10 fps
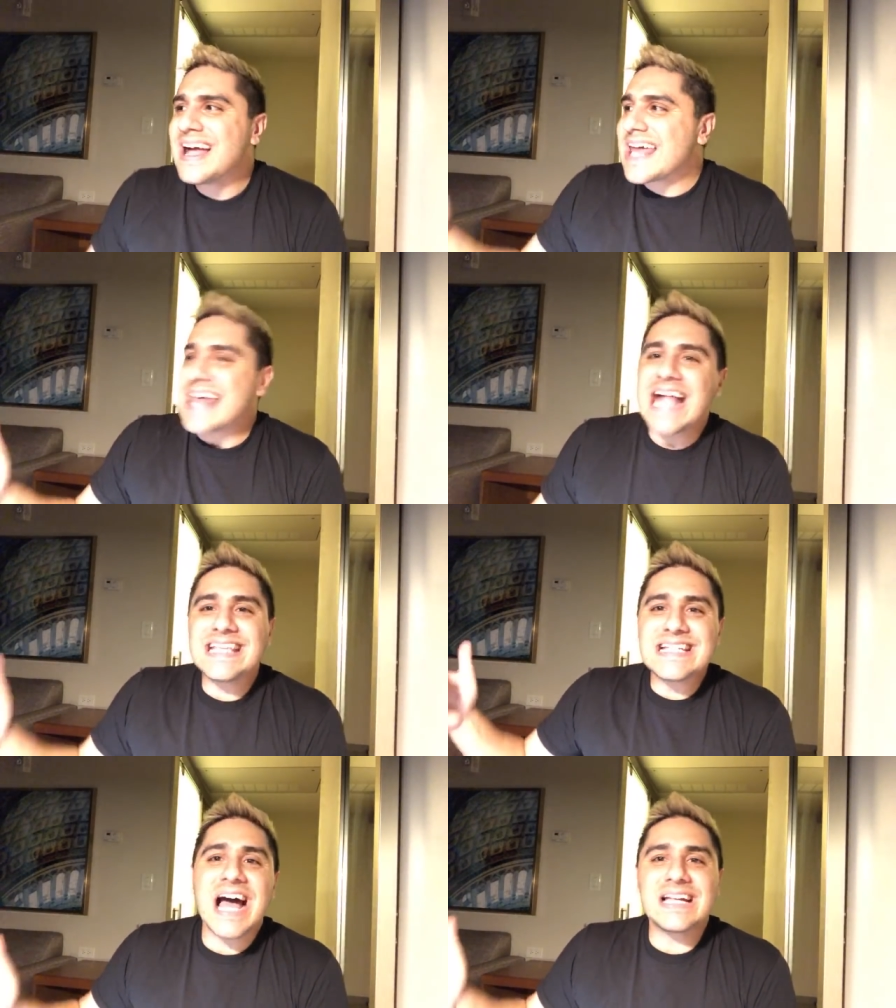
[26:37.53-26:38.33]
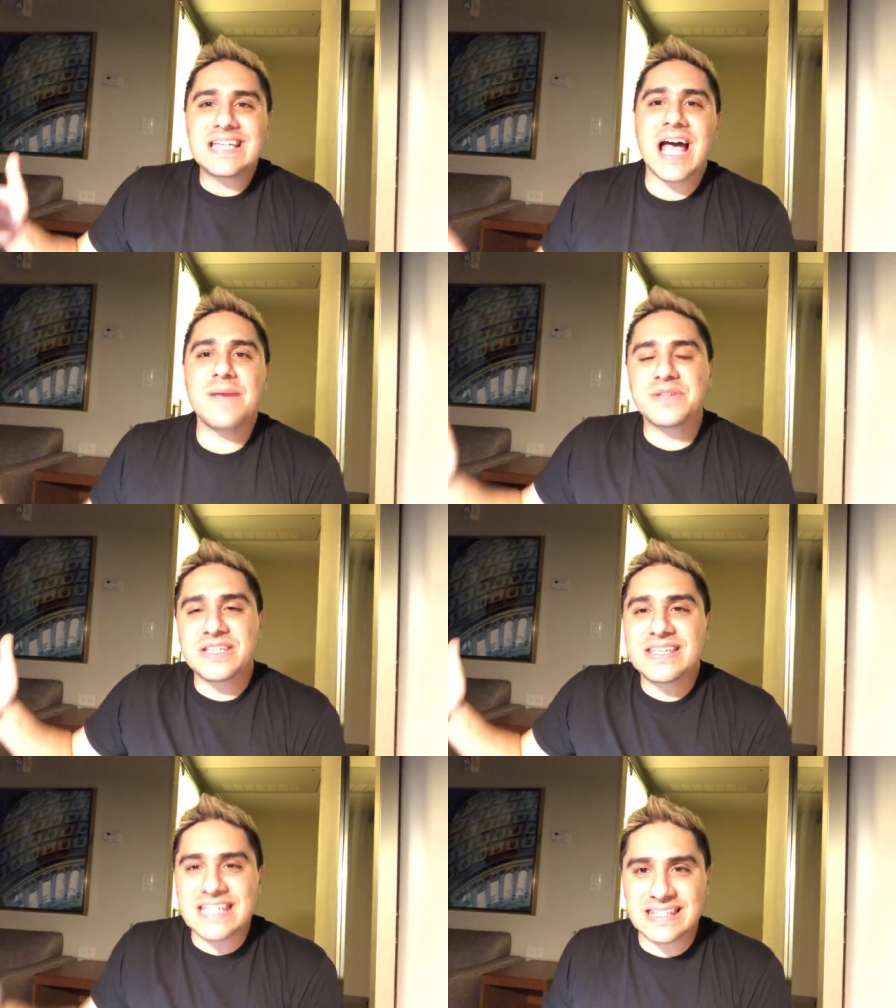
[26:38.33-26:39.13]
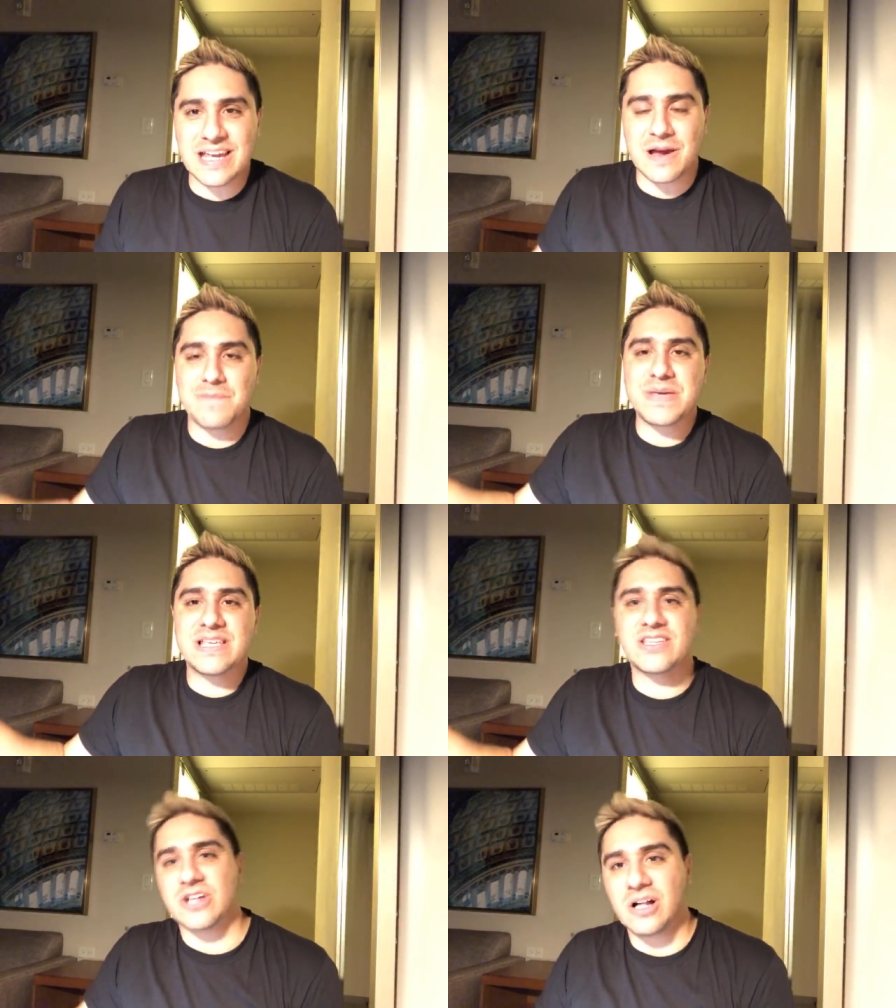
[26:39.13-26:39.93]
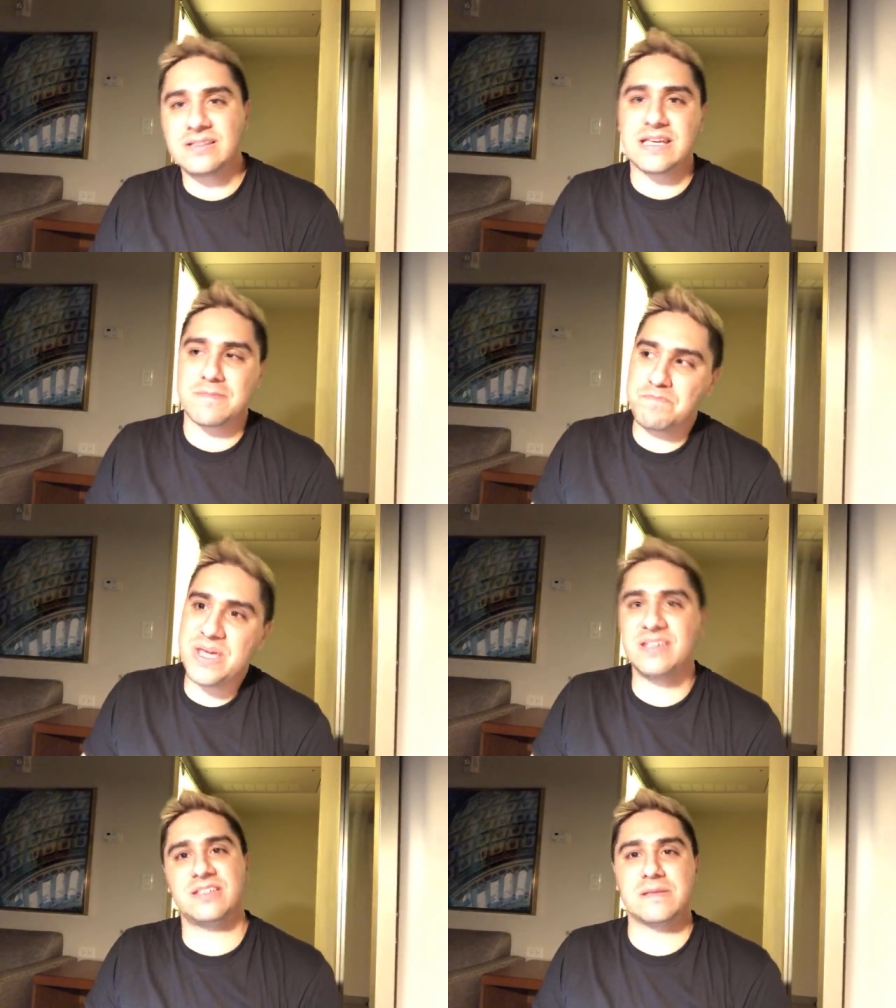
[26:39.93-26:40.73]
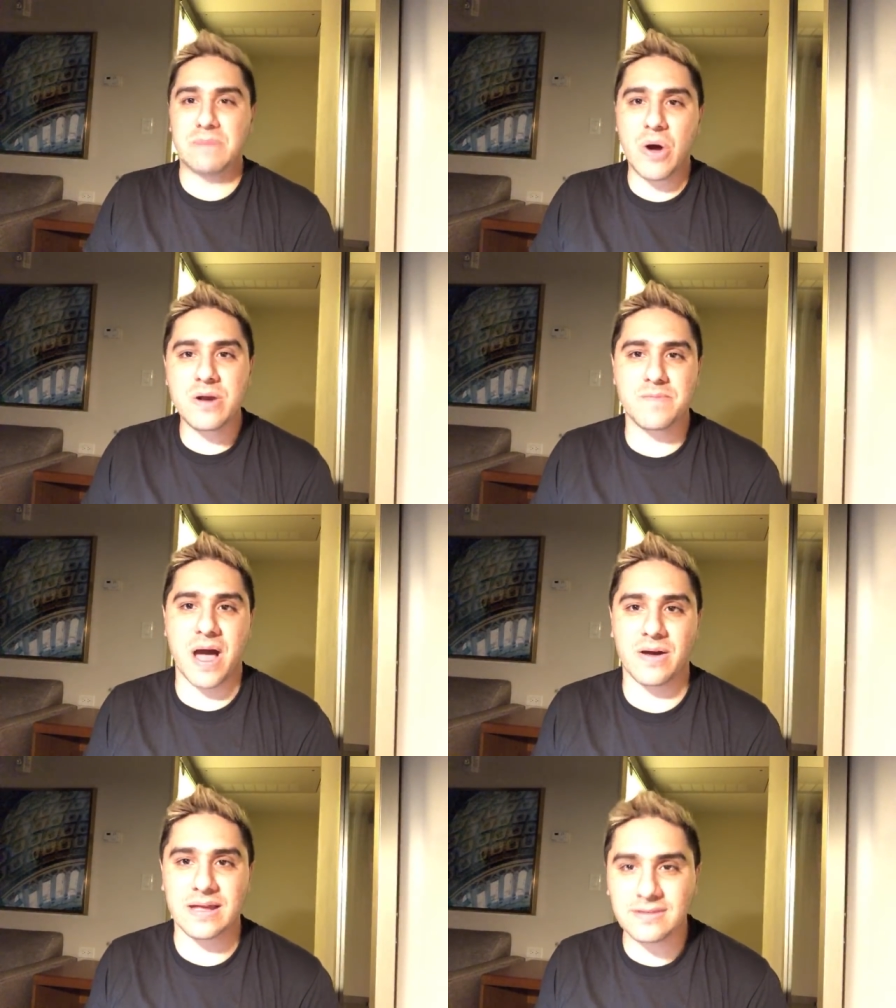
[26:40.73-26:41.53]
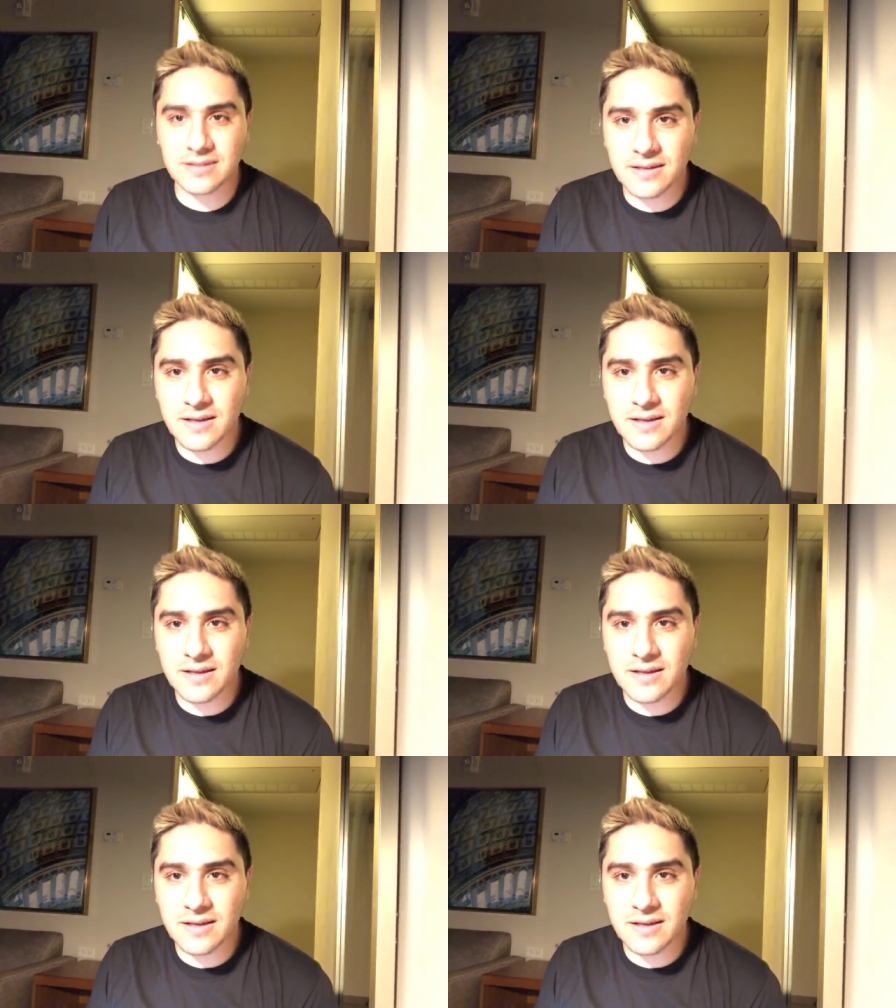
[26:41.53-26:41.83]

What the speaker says: that's not time to sit there and be salty and piss and moan about it.